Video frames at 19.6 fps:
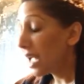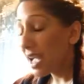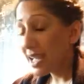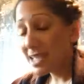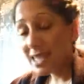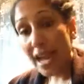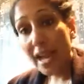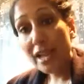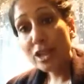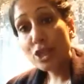
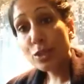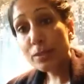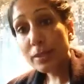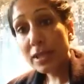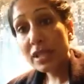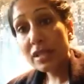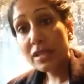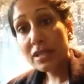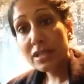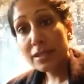
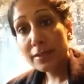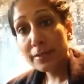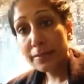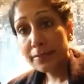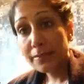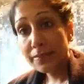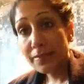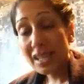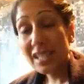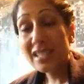Attachment
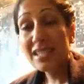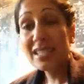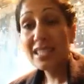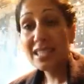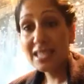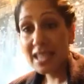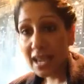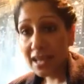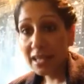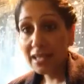is
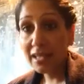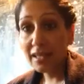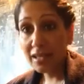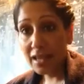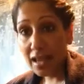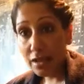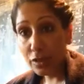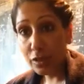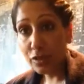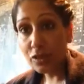stagnant
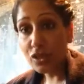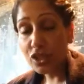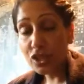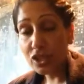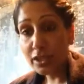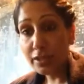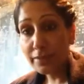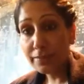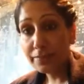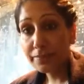
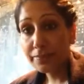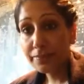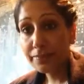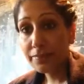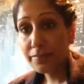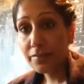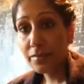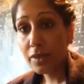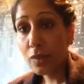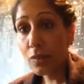energy.
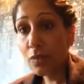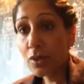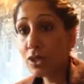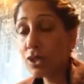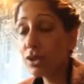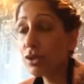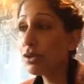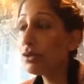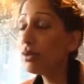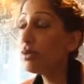
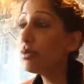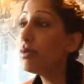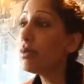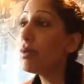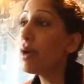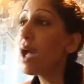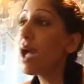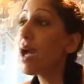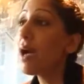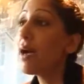When
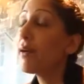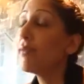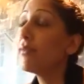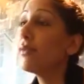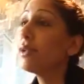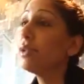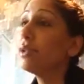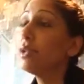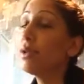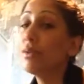you
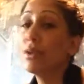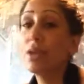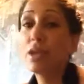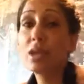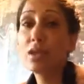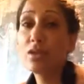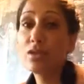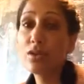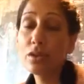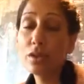have
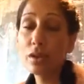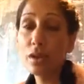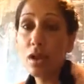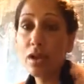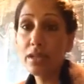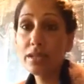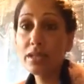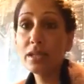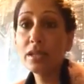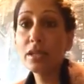clothing in your
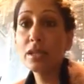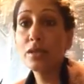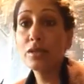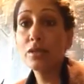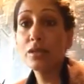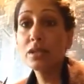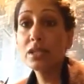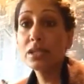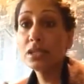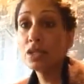closet
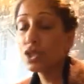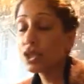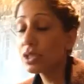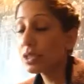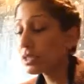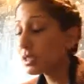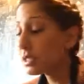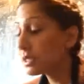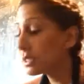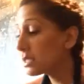or
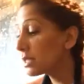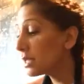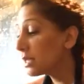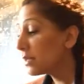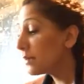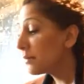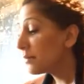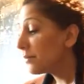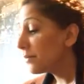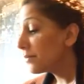dishes
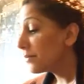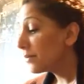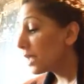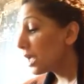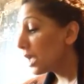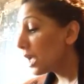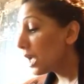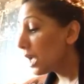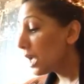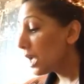
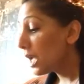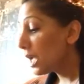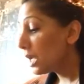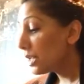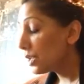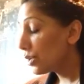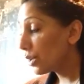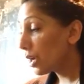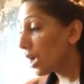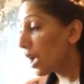
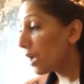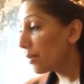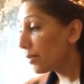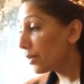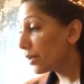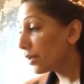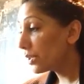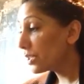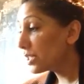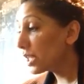in your
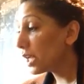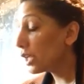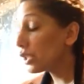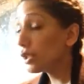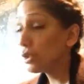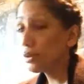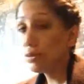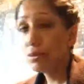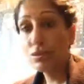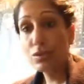cupboards that
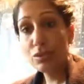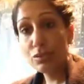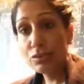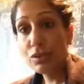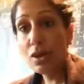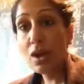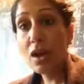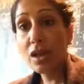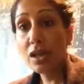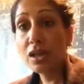you do
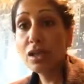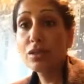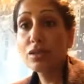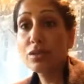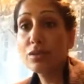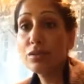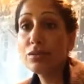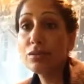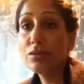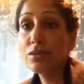not
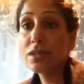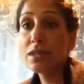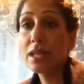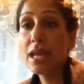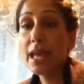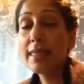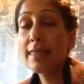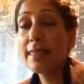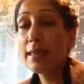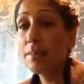use,
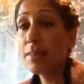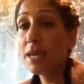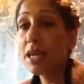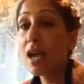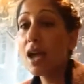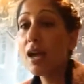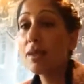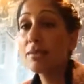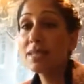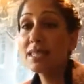they
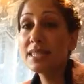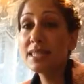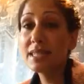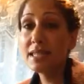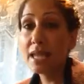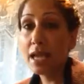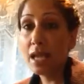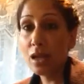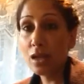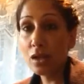become
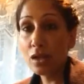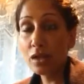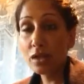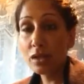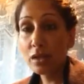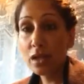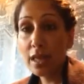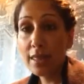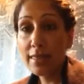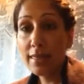
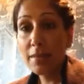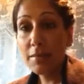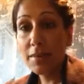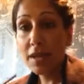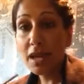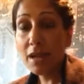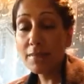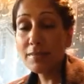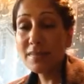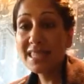stale, they
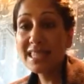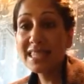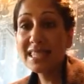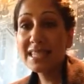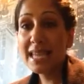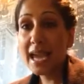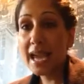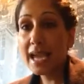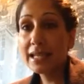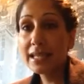become
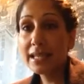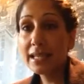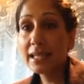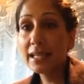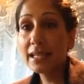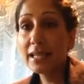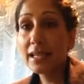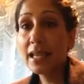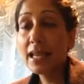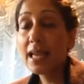
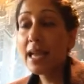stagnant,